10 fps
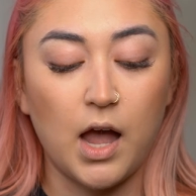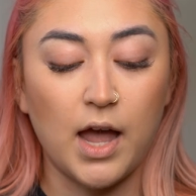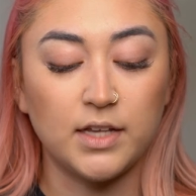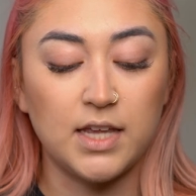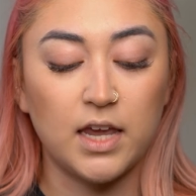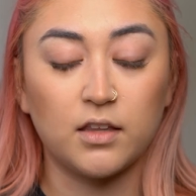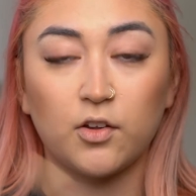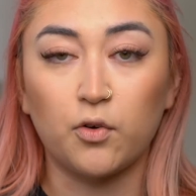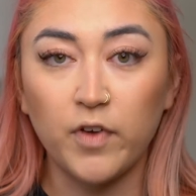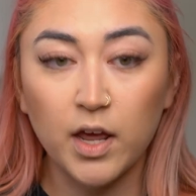I take a
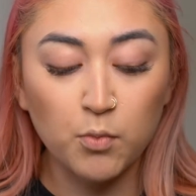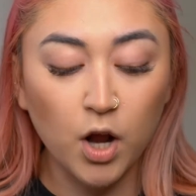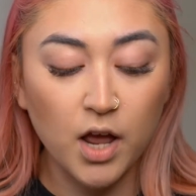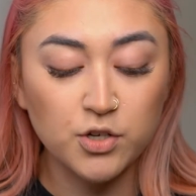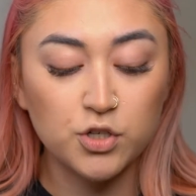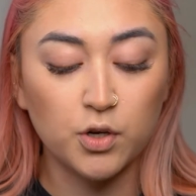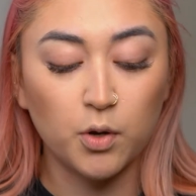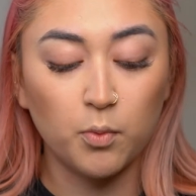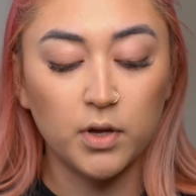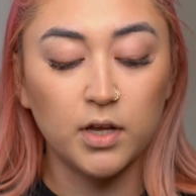little fan brush,
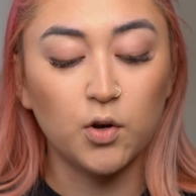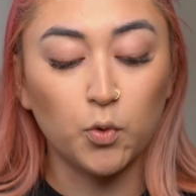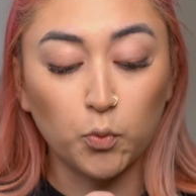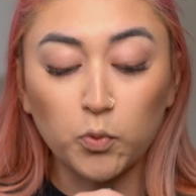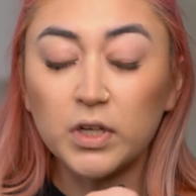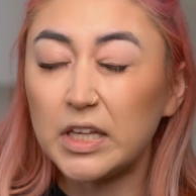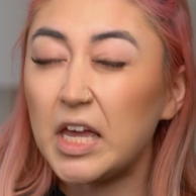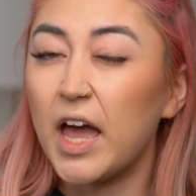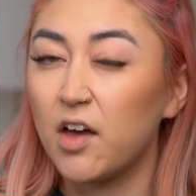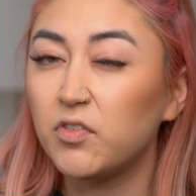really
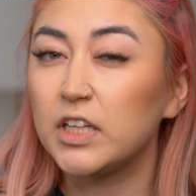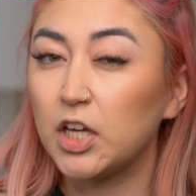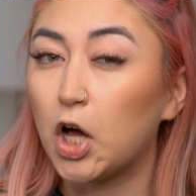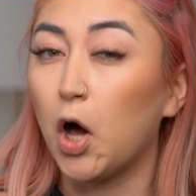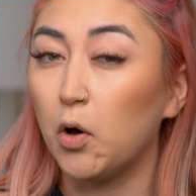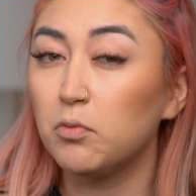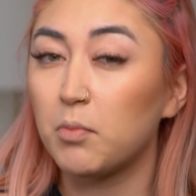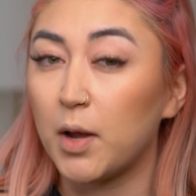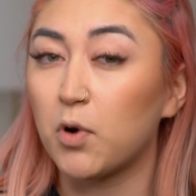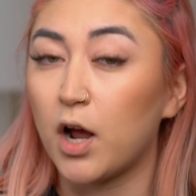heavily coat
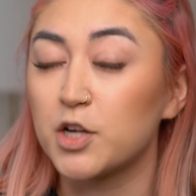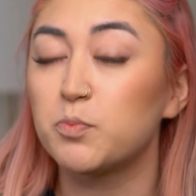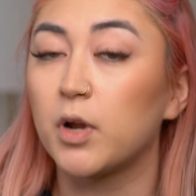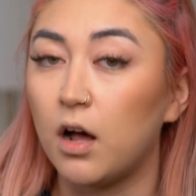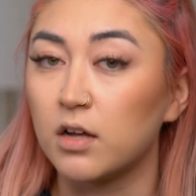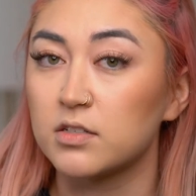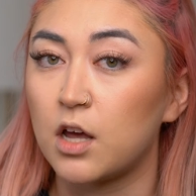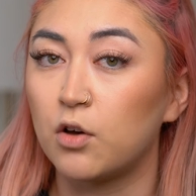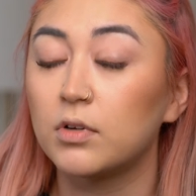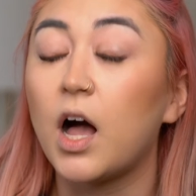my brush, but
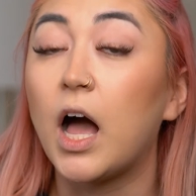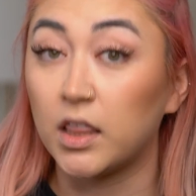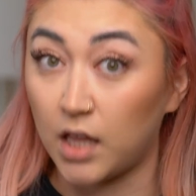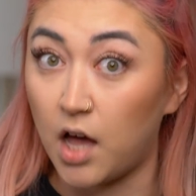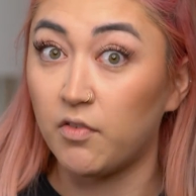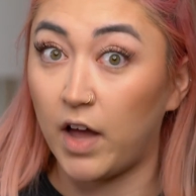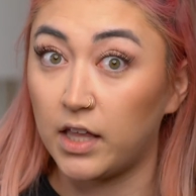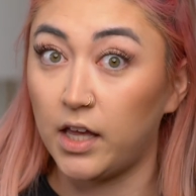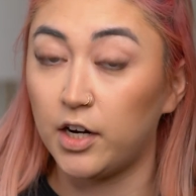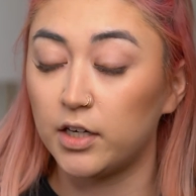also I love
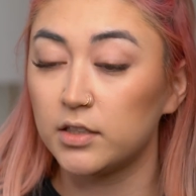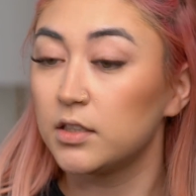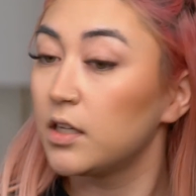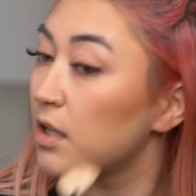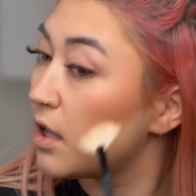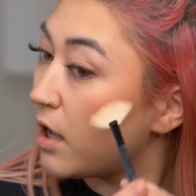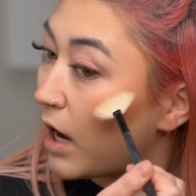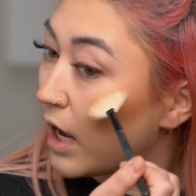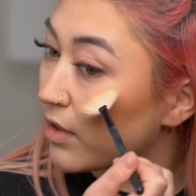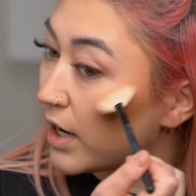highlighter.
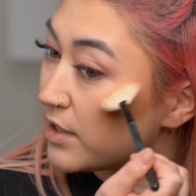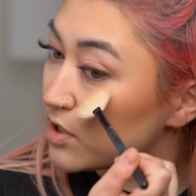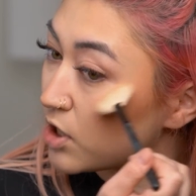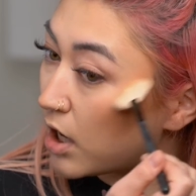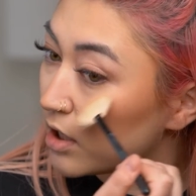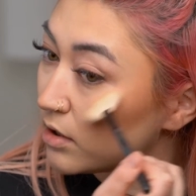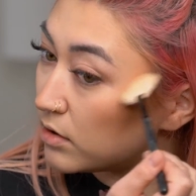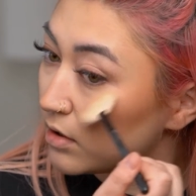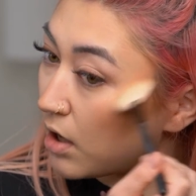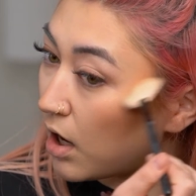And then I start
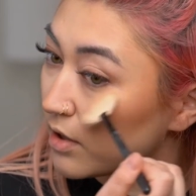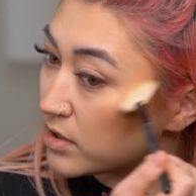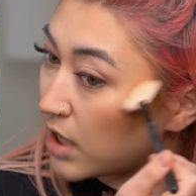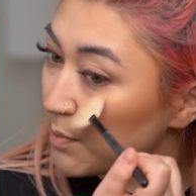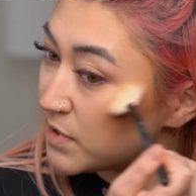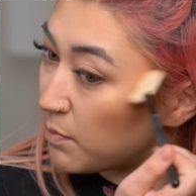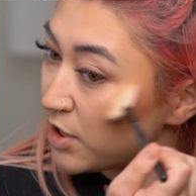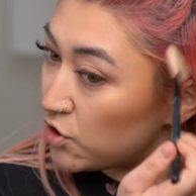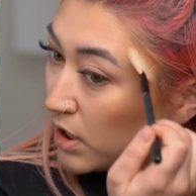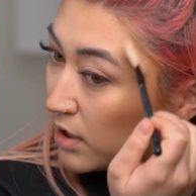on the tops of my
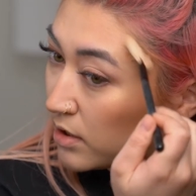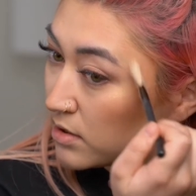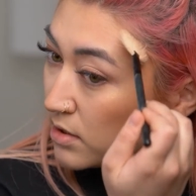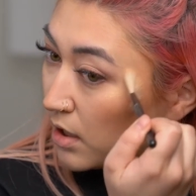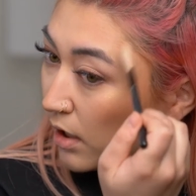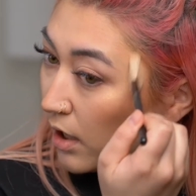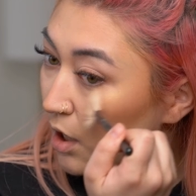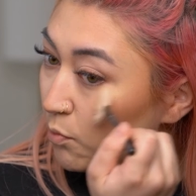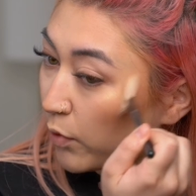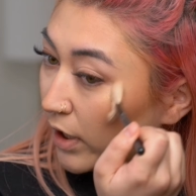cheeks
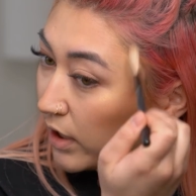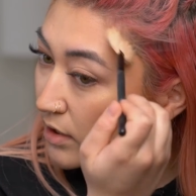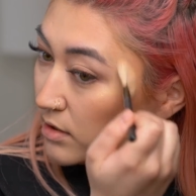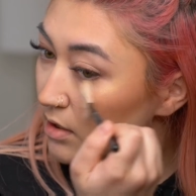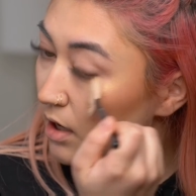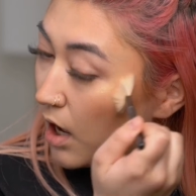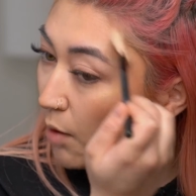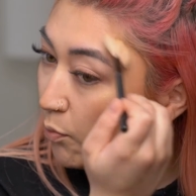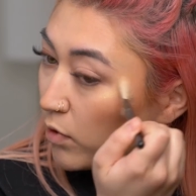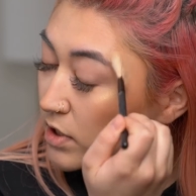and bring it
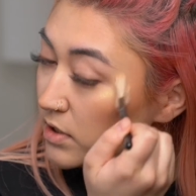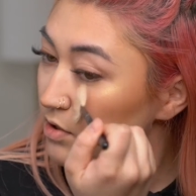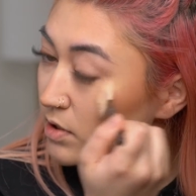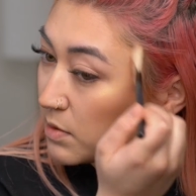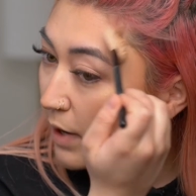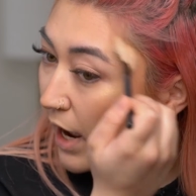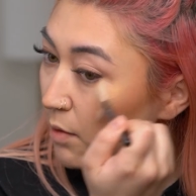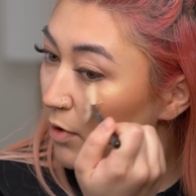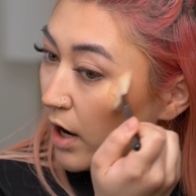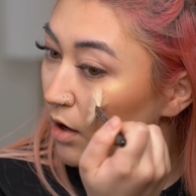upward towards my
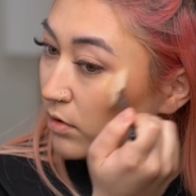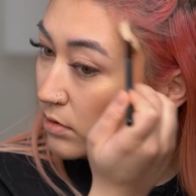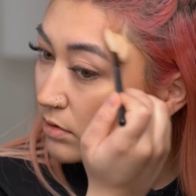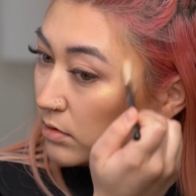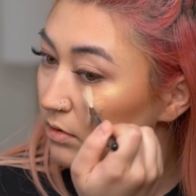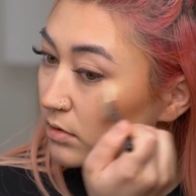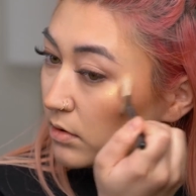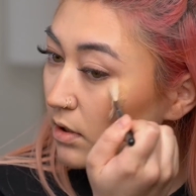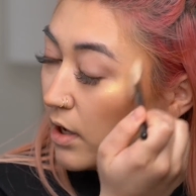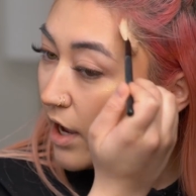eyebrow
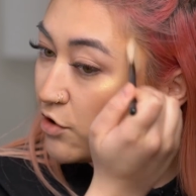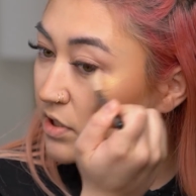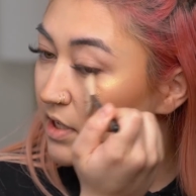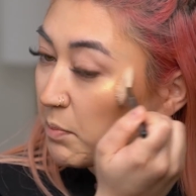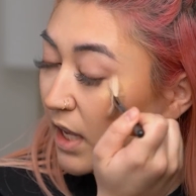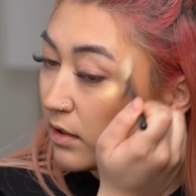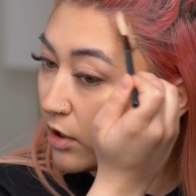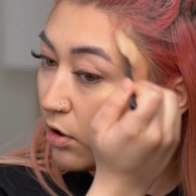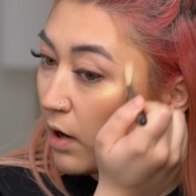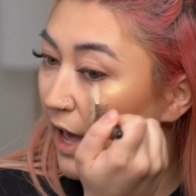and just like make a
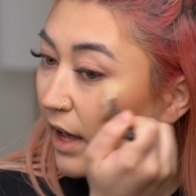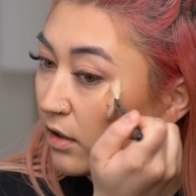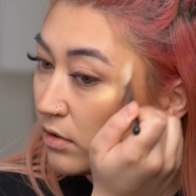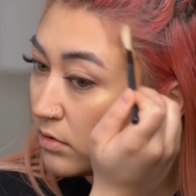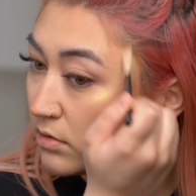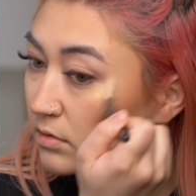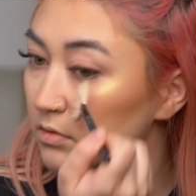little L.